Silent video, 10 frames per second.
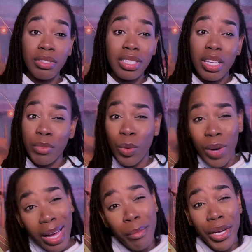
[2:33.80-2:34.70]
tell me
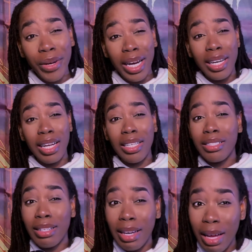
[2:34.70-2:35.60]
why Mary had a
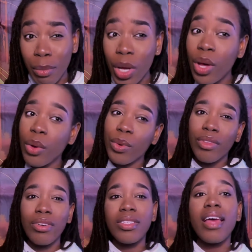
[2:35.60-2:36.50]
little lamb
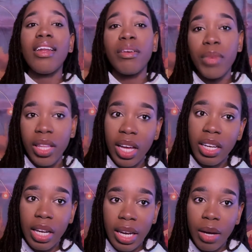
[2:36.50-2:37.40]
without telling me that
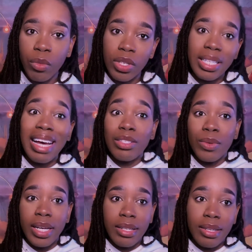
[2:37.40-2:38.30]
the lamb was as
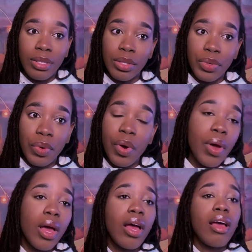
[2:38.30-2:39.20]
white as snow.
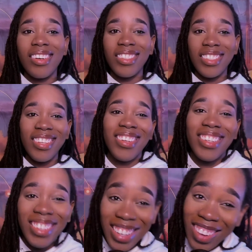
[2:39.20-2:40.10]

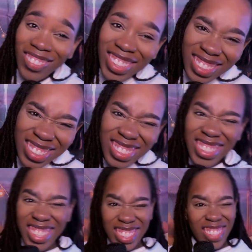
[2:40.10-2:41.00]
I mean, these
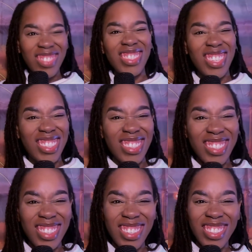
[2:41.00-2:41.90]
examples are
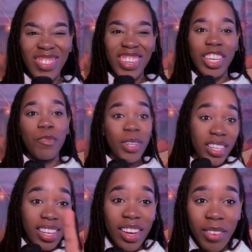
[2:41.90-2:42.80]
so out of pocket, but
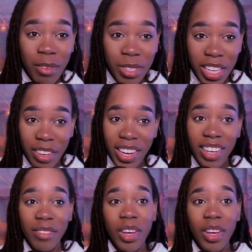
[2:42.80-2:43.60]
you get what I'm saying, right?